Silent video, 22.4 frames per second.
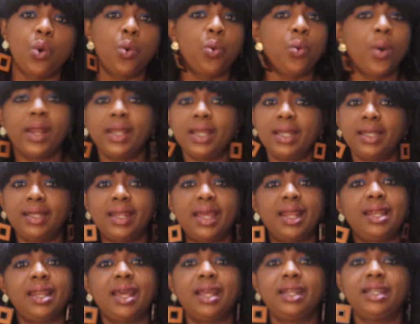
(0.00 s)
Where did
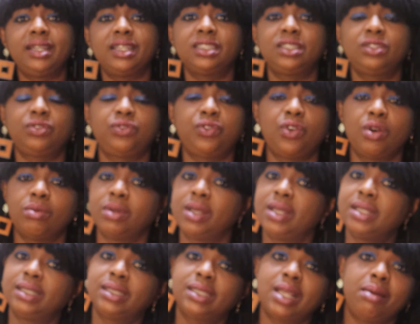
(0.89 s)
they learn this from?
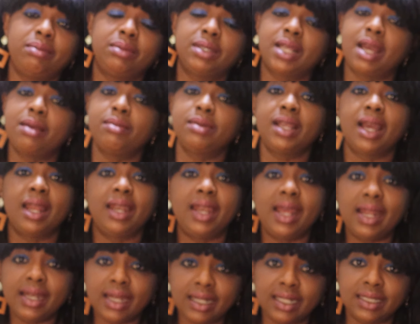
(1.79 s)
Sometimes they are
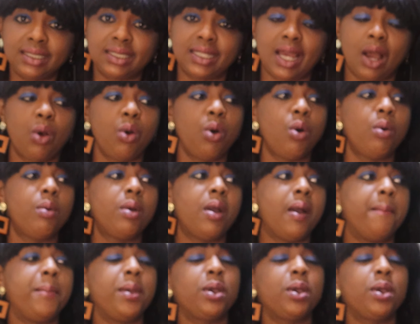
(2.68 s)
learning it at home